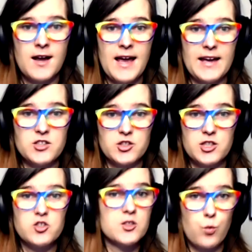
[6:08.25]
and she
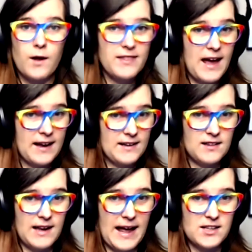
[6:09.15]
just won that in
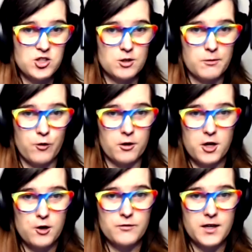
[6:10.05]
the last year before
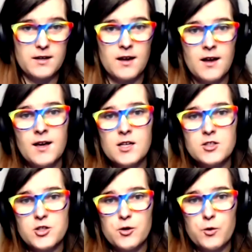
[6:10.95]
COVID.
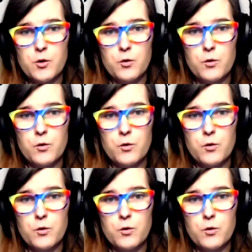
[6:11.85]
So